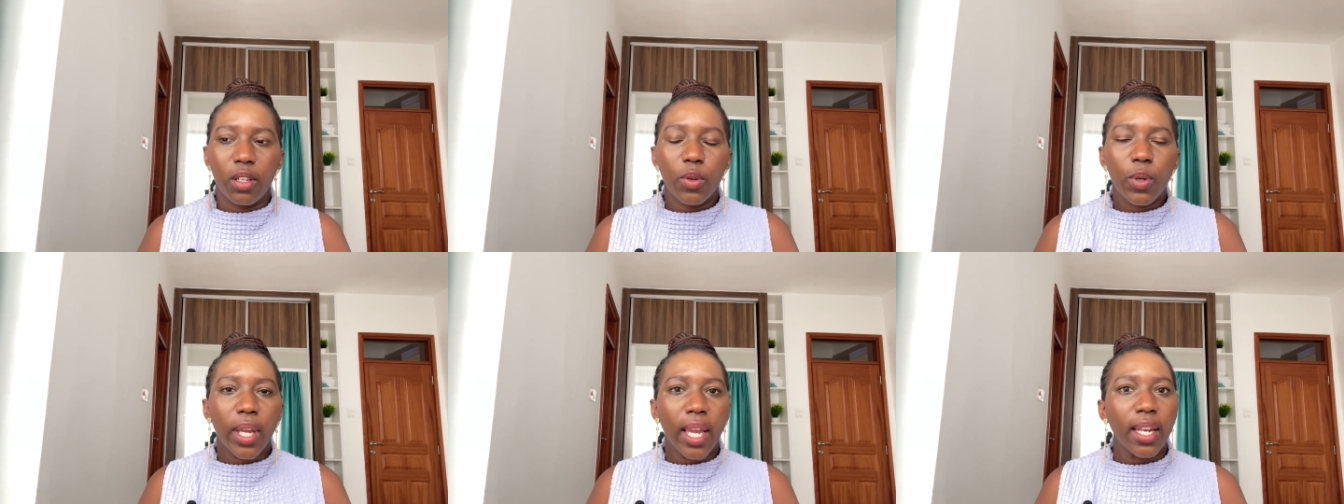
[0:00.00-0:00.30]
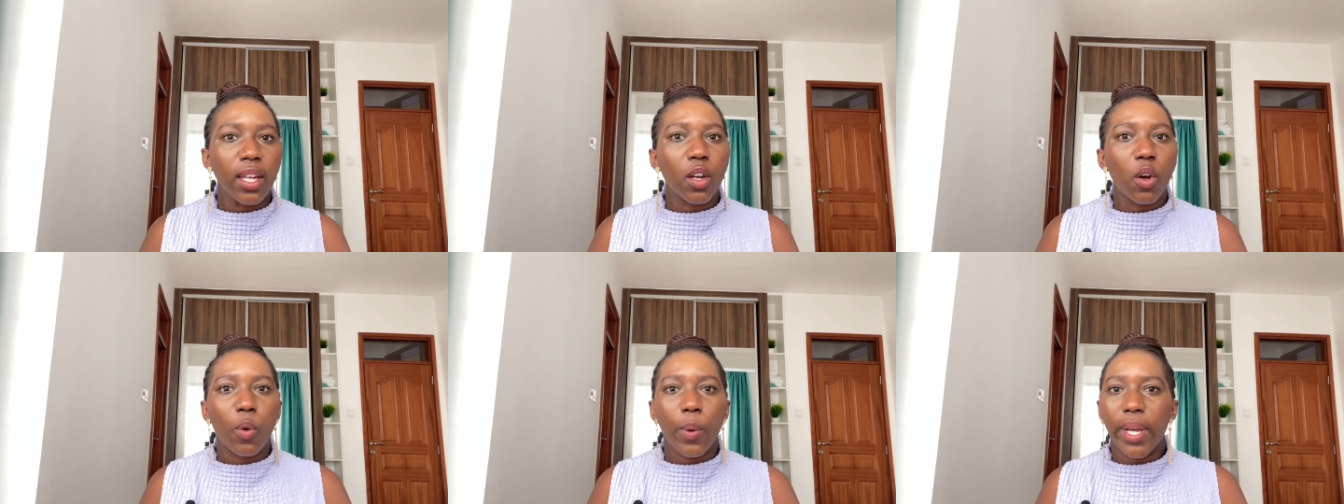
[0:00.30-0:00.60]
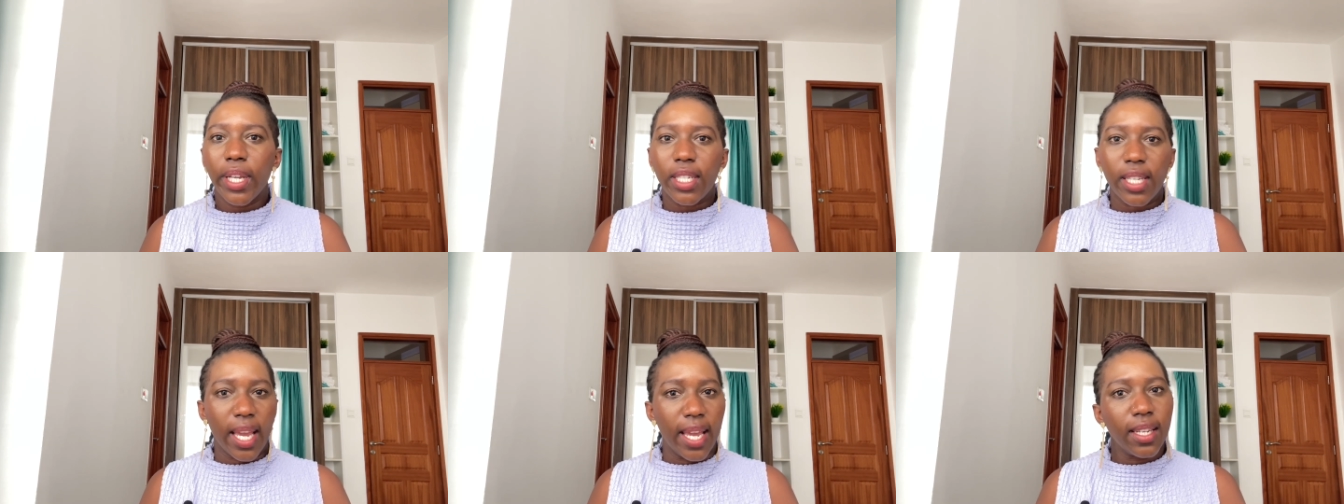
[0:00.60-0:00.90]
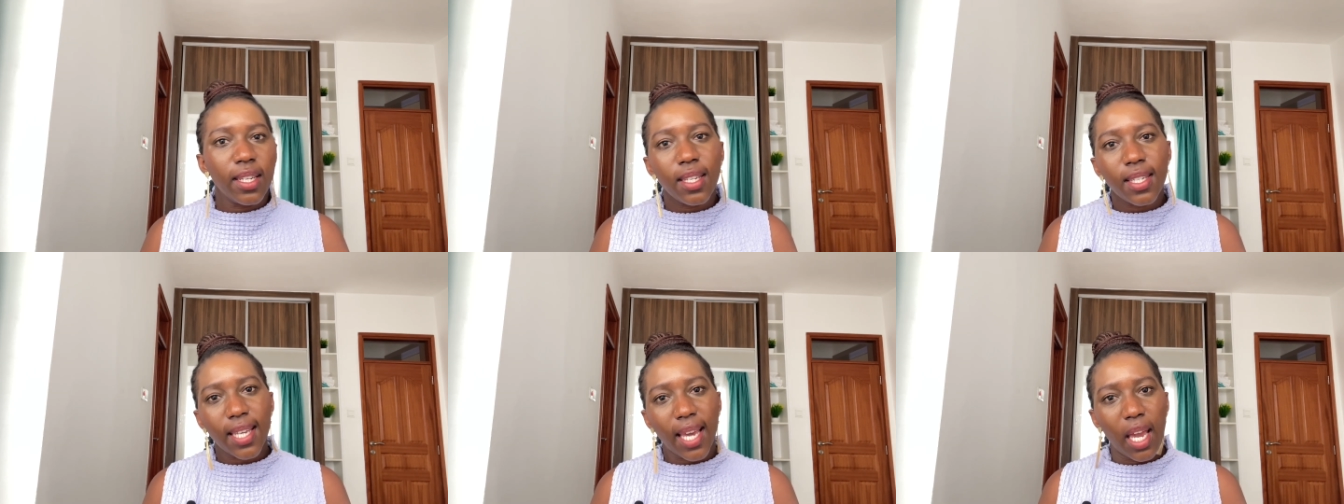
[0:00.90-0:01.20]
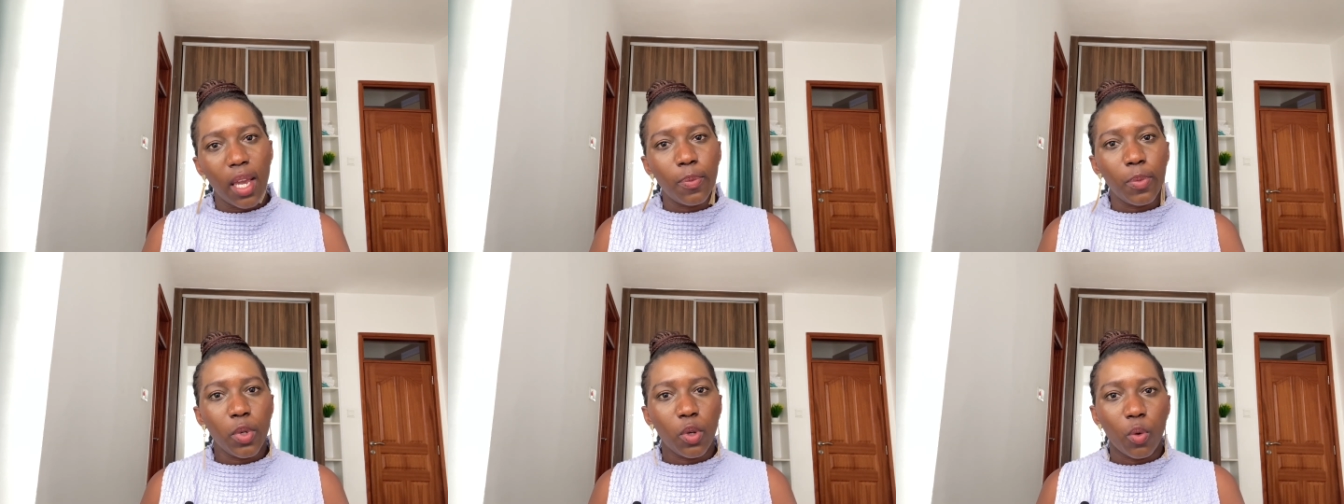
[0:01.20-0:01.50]
can quit
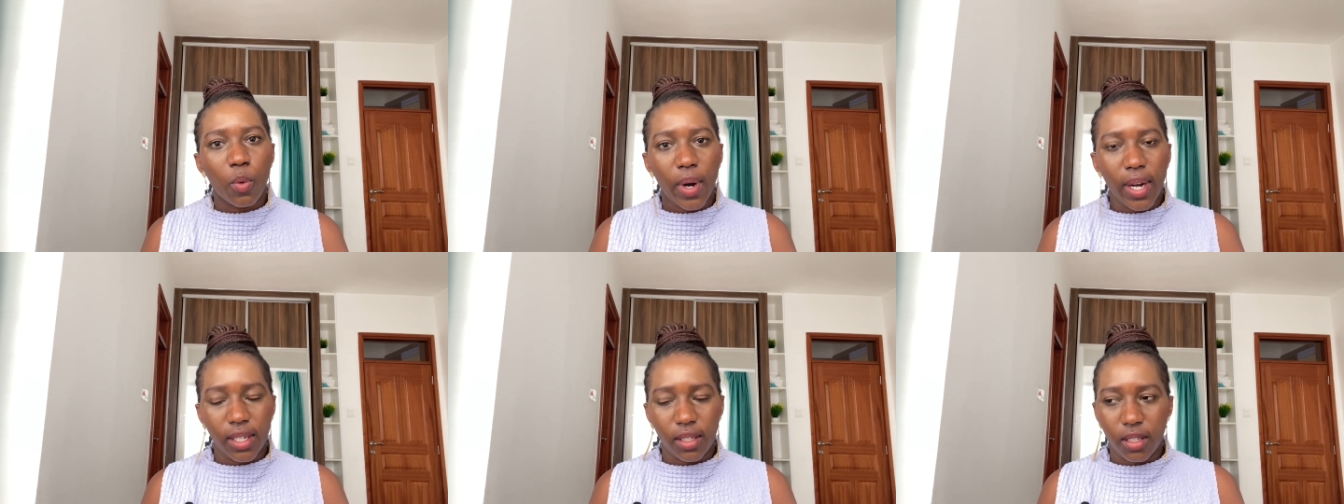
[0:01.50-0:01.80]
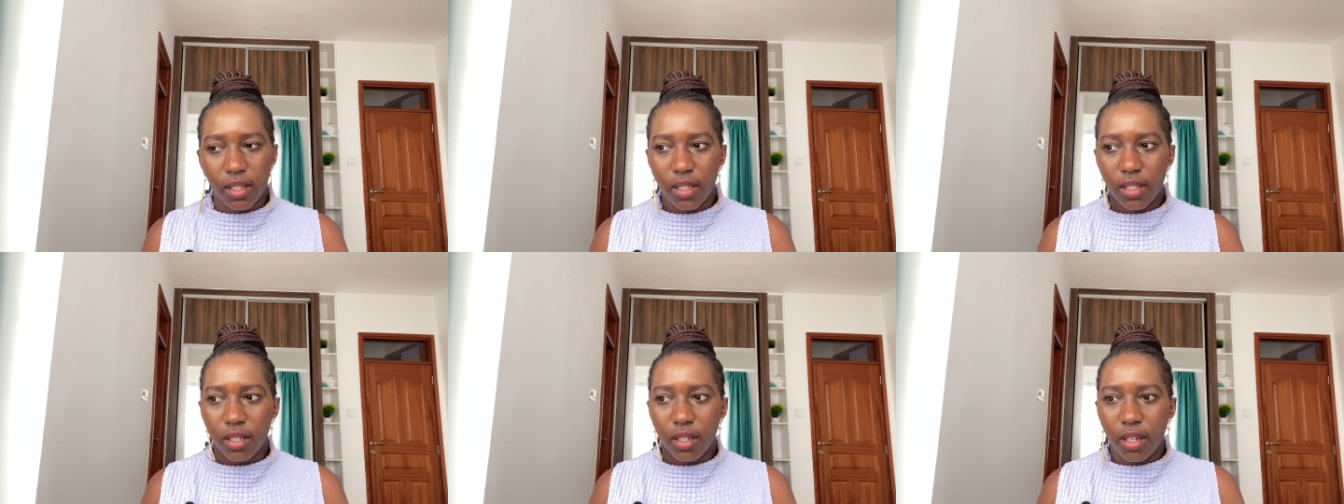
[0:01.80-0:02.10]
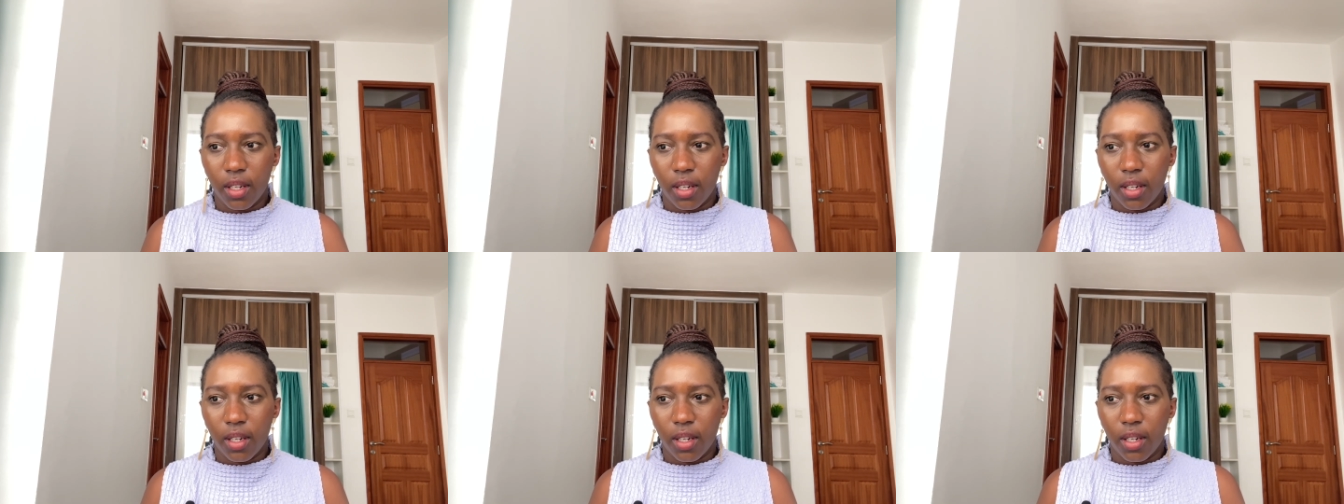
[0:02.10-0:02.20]
anytime you want.